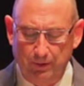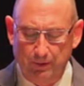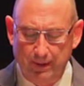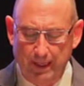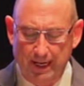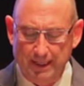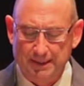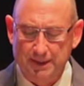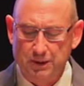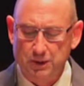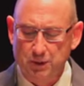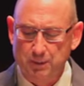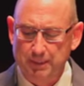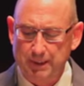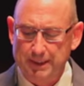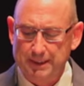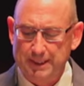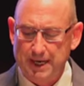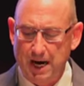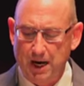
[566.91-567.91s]
has the
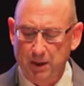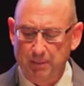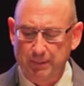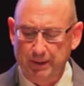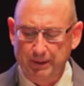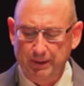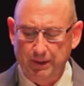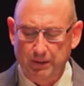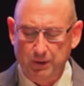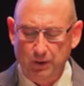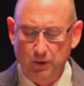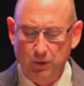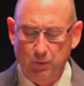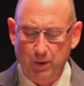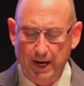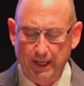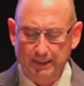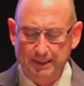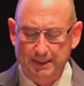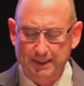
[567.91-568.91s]
dubious honor of being the
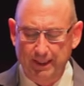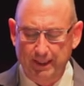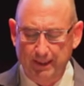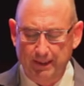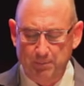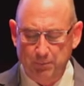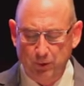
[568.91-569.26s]
3rd-ranked city